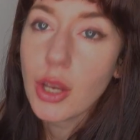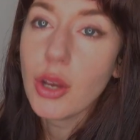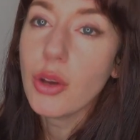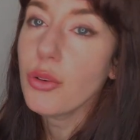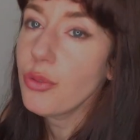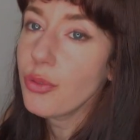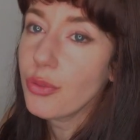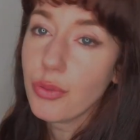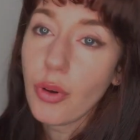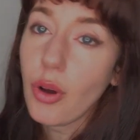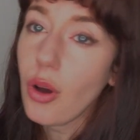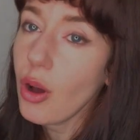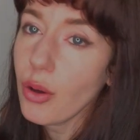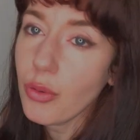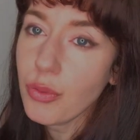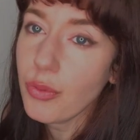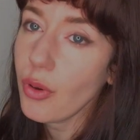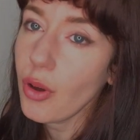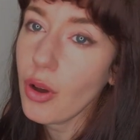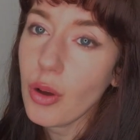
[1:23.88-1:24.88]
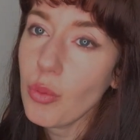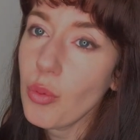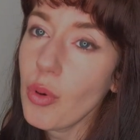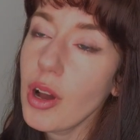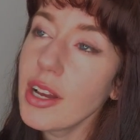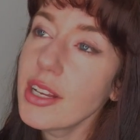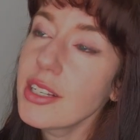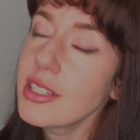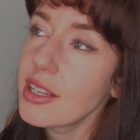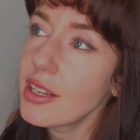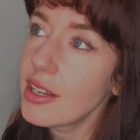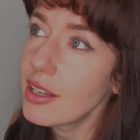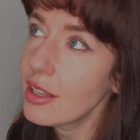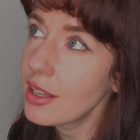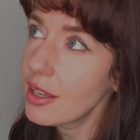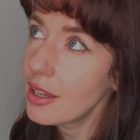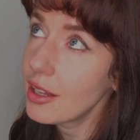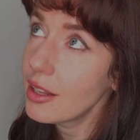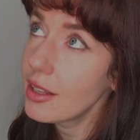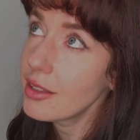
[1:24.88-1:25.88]
far wider
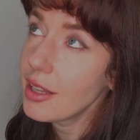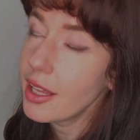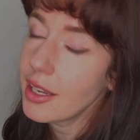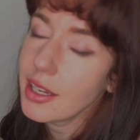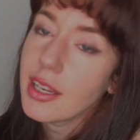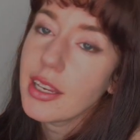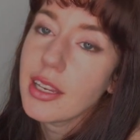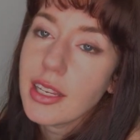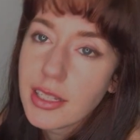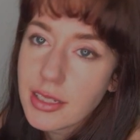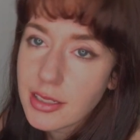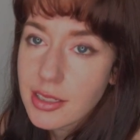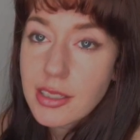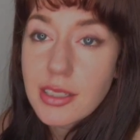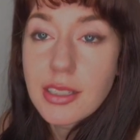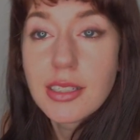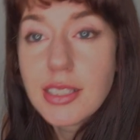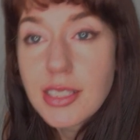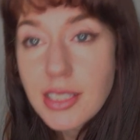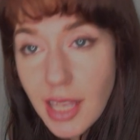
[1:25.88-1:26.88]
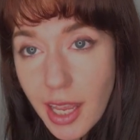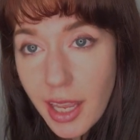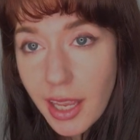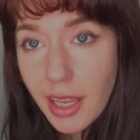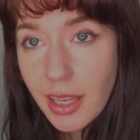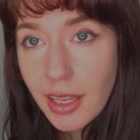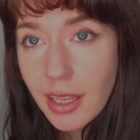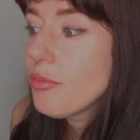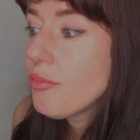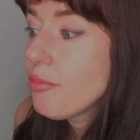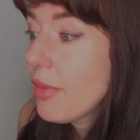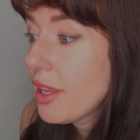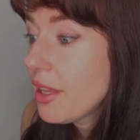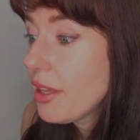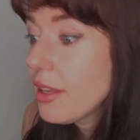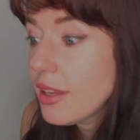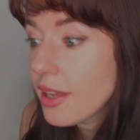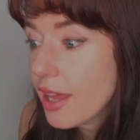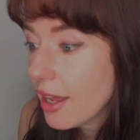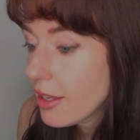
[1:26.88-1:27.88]
than it is today,
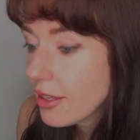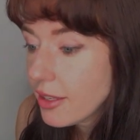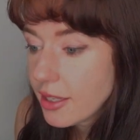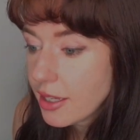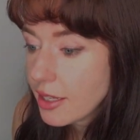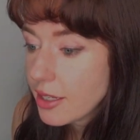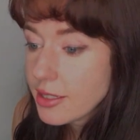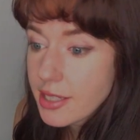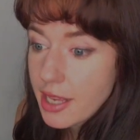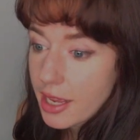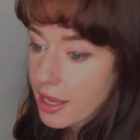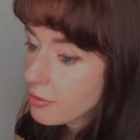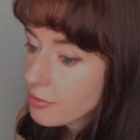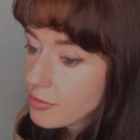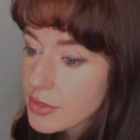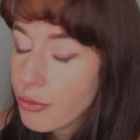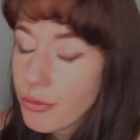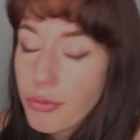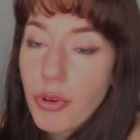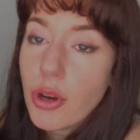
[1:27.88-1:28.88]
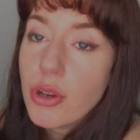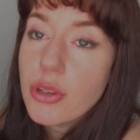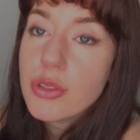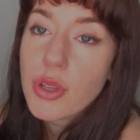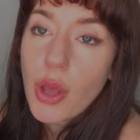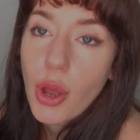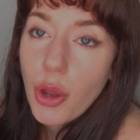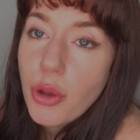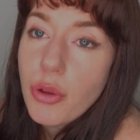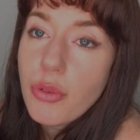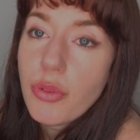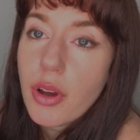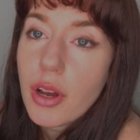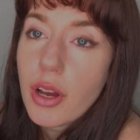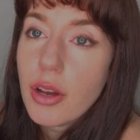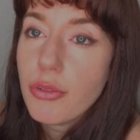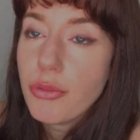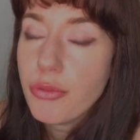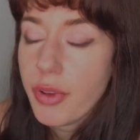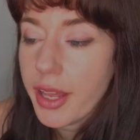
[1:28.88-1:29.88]
meant that the Thames froze
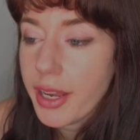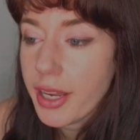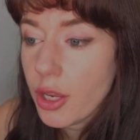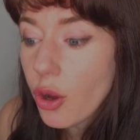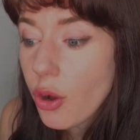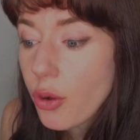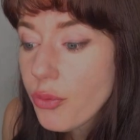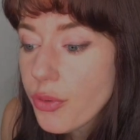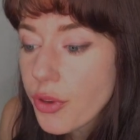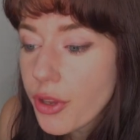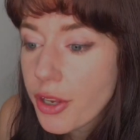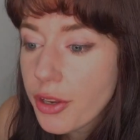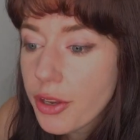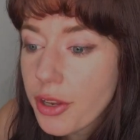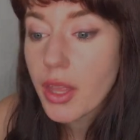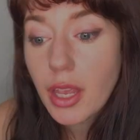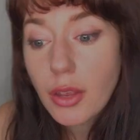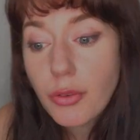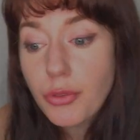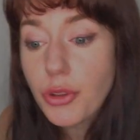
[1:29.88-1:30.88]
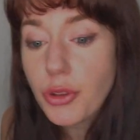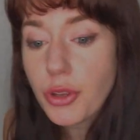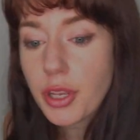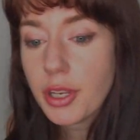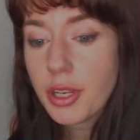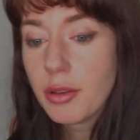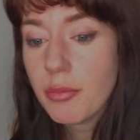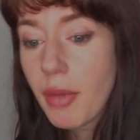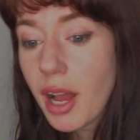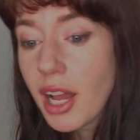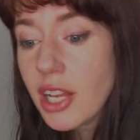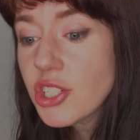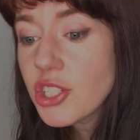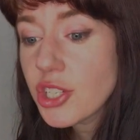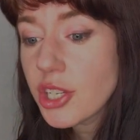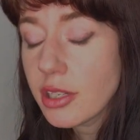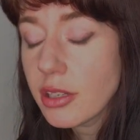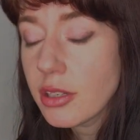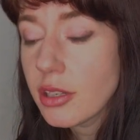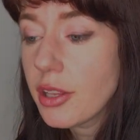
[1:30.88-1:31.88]
over fairly often. If you can
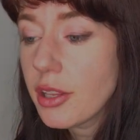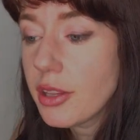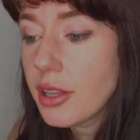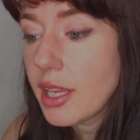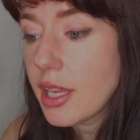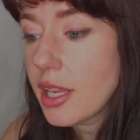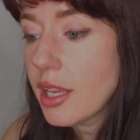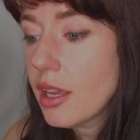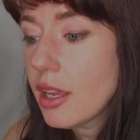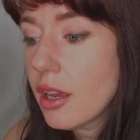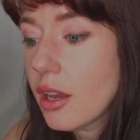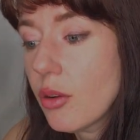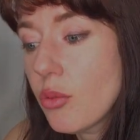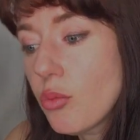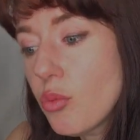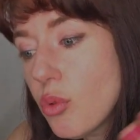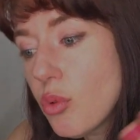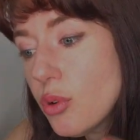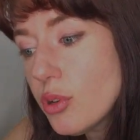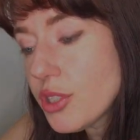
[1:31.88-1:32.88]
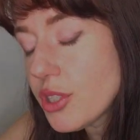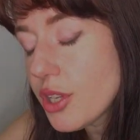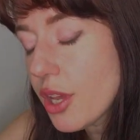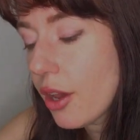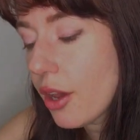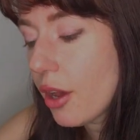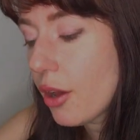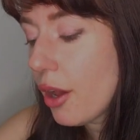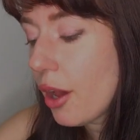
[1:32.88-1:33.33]
imagine the water